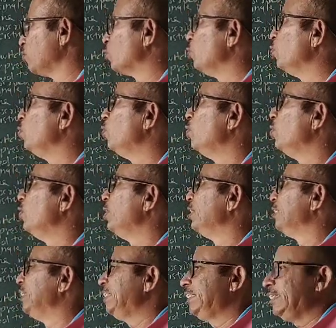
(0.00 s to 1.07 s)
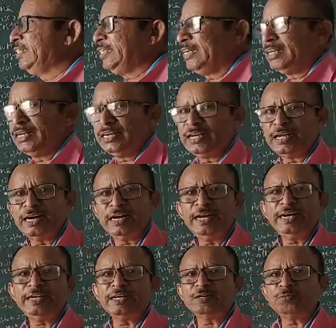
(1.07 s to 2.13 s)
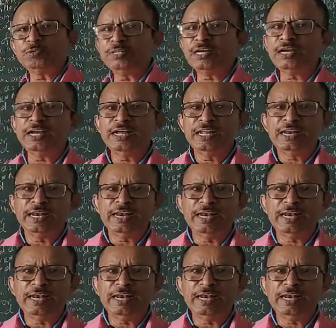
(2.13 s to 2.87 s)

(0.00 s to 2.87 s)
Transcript: So this is related with the